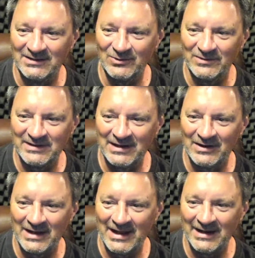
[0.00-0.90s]
in North
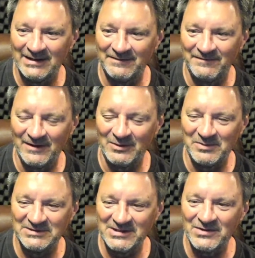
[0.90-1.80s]
Carolina, Philip
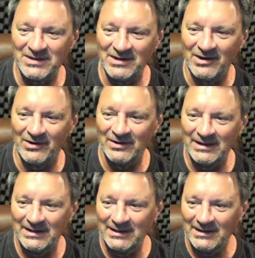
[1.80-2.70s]
in Tokyo.
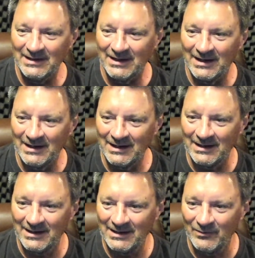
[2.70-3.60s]

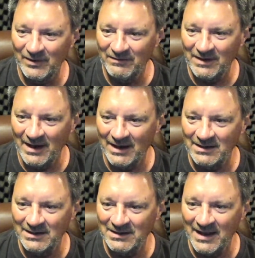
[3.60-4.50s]
Uh, we've got
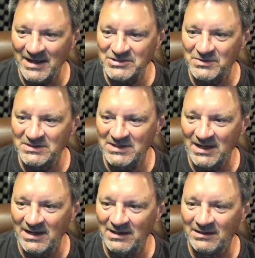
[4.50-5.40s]

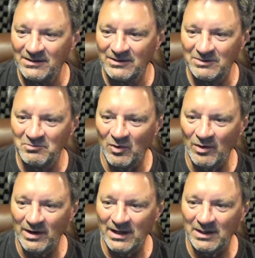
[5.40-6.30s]
Nazruddin. Good
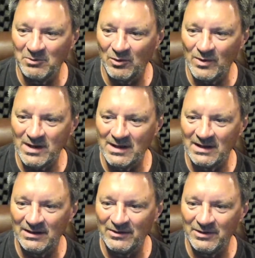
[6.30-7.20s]
morning. Maria,
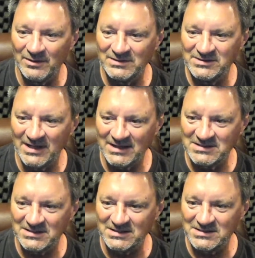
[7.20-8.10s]
hello to you in
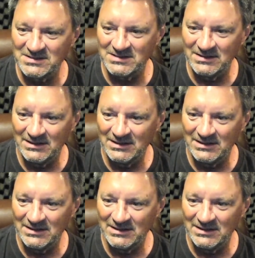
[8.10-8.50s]
Texas.